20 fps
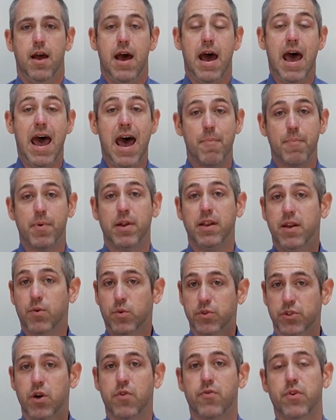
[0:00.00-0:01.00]
happened, it
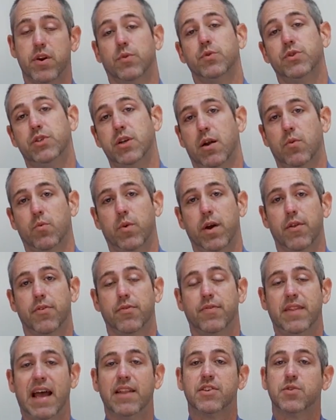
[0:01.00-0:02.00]
was over and it was done with.
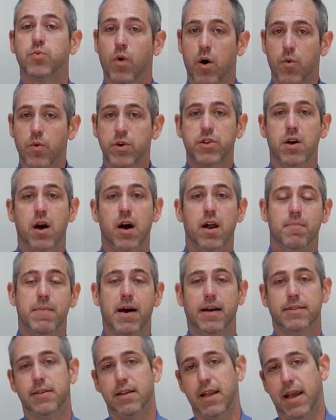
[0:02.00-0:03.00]
That's what we're talking
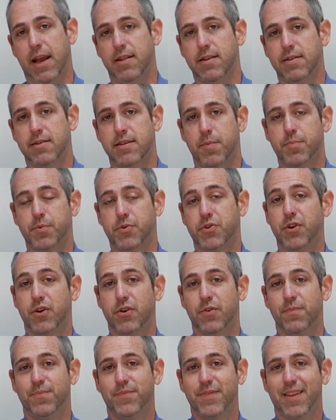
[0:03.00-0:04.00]
about today in this
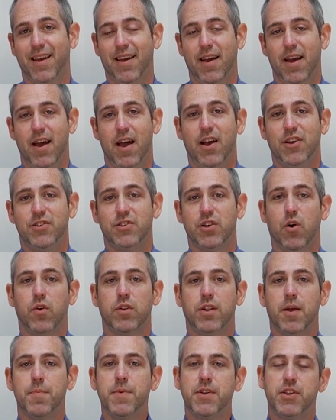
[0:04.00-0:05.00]
episode. So
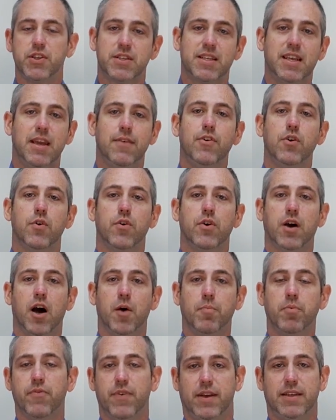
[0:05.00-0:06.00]
let me just give you a
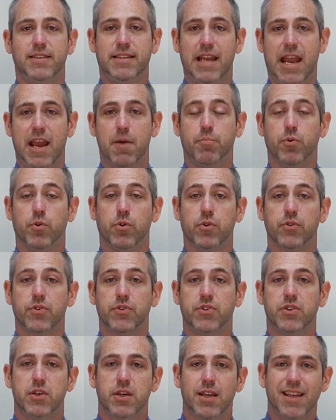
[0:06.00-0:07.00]
couple of examples
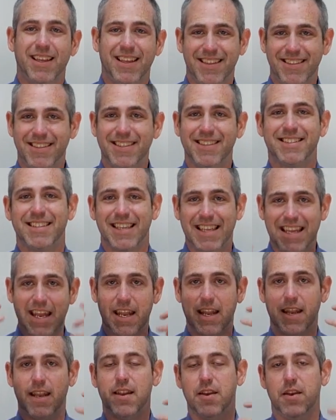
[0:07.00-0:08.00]
to get
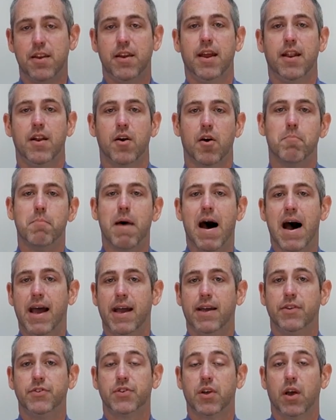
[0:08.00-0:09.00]
it in our
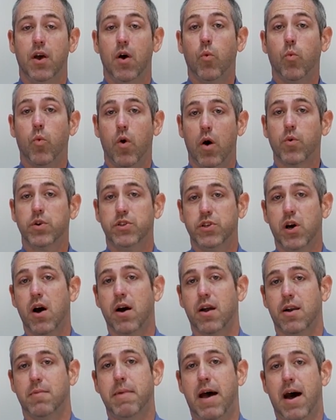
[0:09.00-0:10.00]
minds what we're
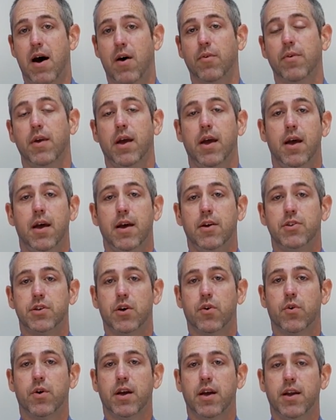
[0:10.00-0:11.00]
talking about.
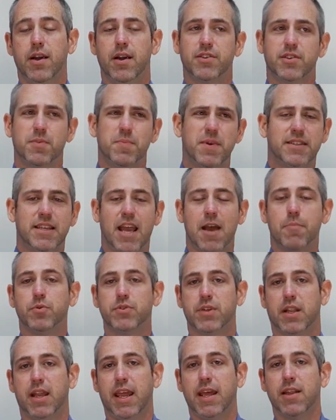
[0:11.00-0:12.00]
So some examples
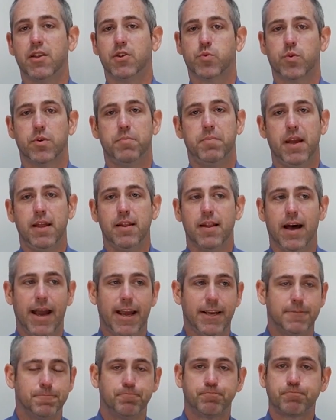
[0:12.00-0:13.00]
in English would be
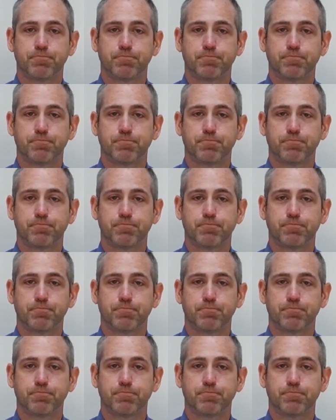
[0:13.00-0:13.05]
like,